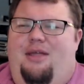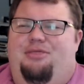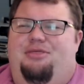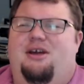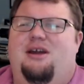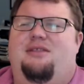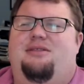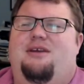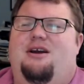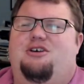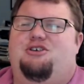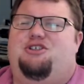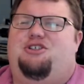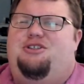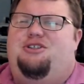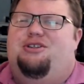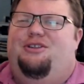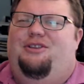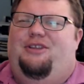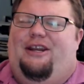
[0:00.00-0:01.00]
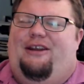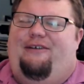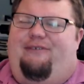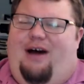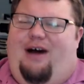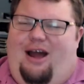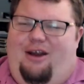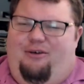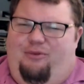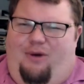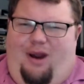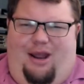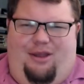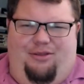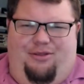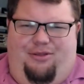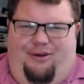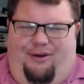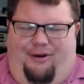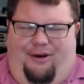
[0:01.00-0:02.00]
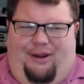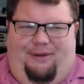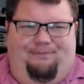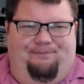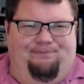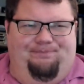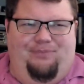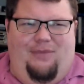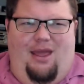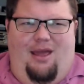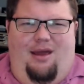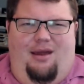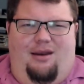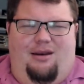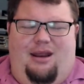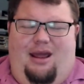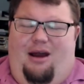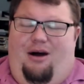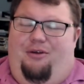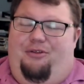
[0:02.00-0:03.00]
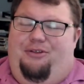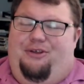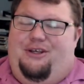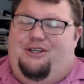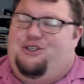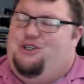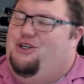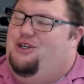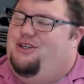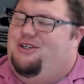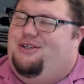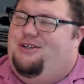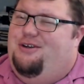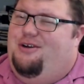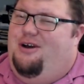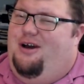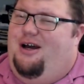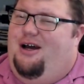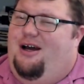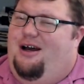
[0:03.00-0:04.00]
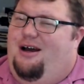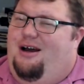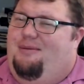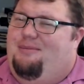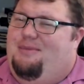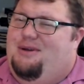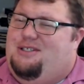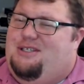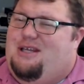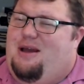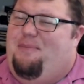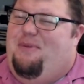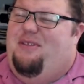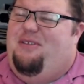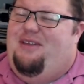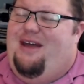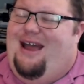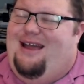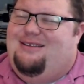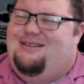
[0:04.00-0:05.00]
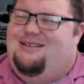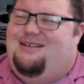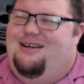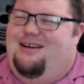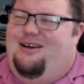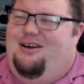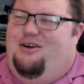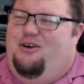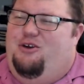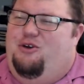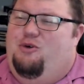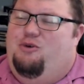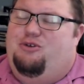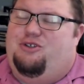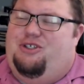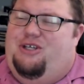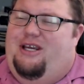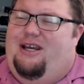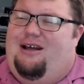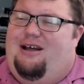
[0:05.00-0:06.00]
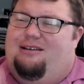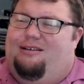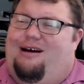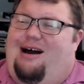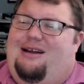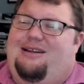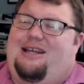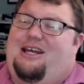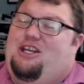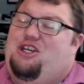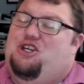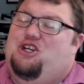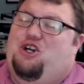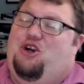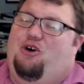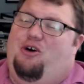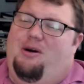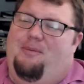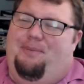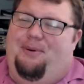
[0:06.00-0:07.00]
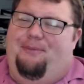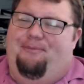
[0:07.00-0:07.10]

Then there's the divine right theory. Now, this is something that you'll see a lot in Europe.